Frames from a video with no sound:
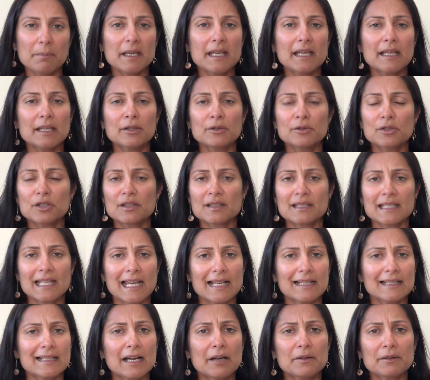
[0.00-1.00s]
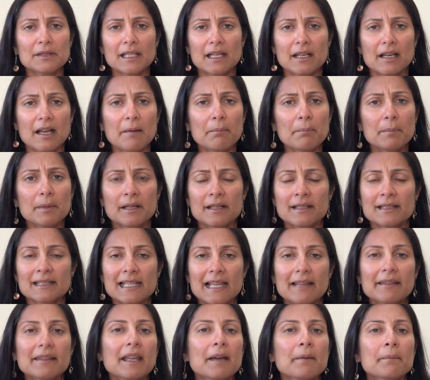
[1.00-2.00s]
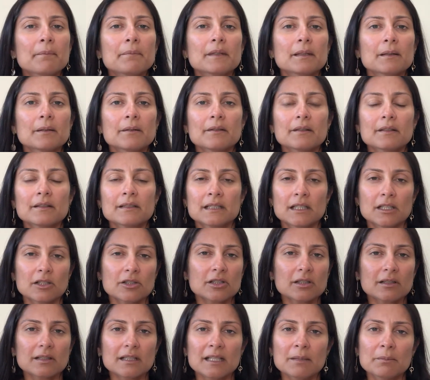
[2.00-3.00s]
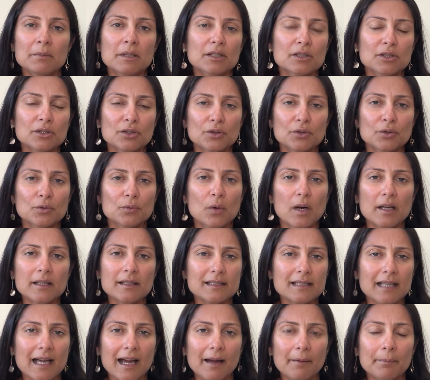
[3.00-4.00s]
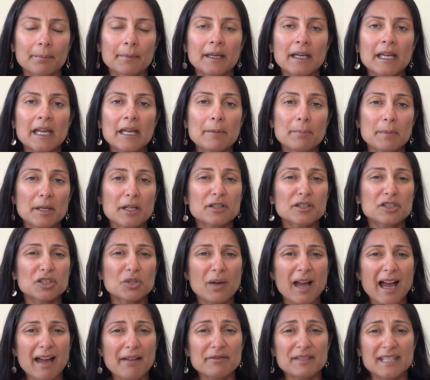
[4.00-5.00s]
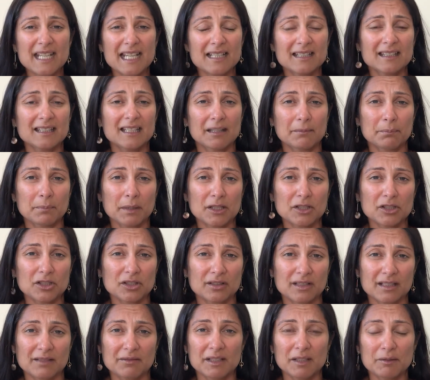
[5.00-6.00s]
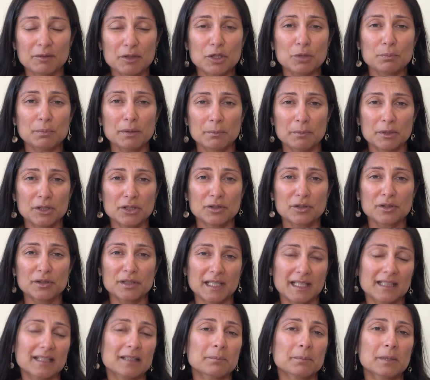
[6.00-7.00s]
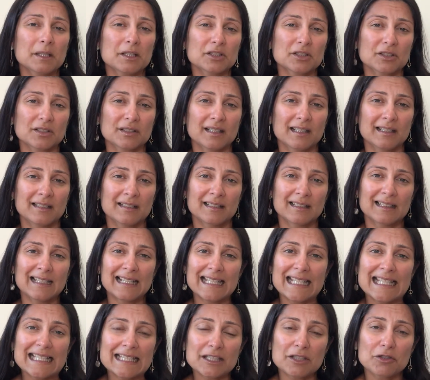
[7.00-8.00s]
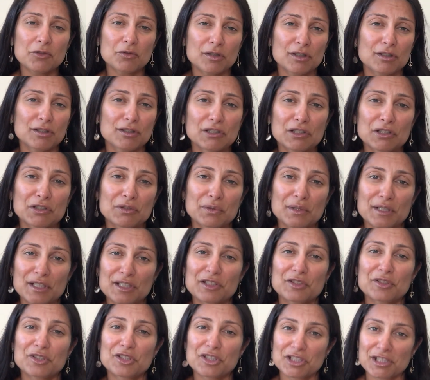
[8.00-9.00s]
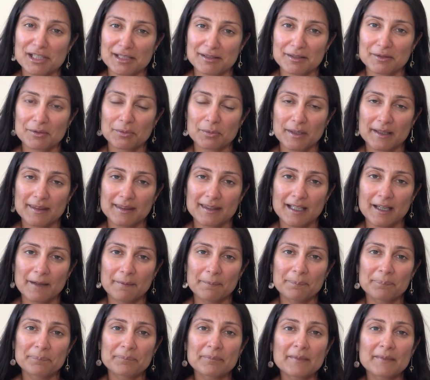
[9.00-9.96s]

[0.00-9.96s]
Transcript: you just take down their number and send them the digital image through WhatsApp, because you have taken their picture. They've given you permission to take the picture, and the least you can do is to share it with them.